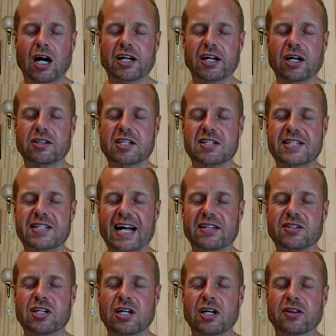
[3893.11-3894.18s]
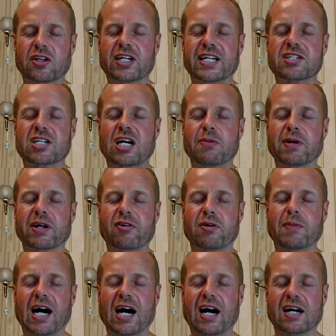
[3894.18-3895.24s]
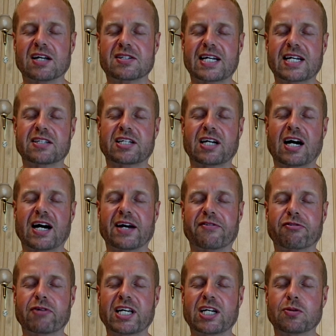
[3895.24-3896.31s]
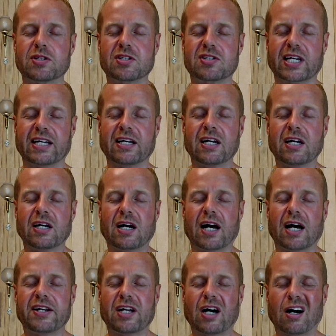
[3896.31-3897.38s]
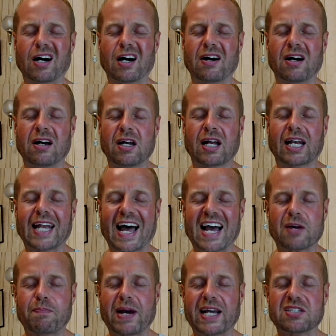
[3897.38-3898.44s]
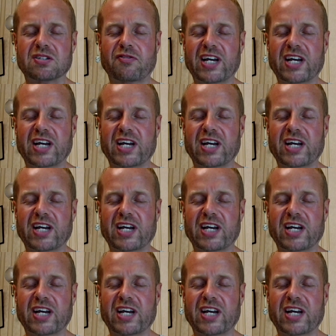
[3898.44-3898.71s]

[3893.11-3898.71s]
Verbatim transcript: and understand that it's coming from a heart centered higher frequency and not a lack based,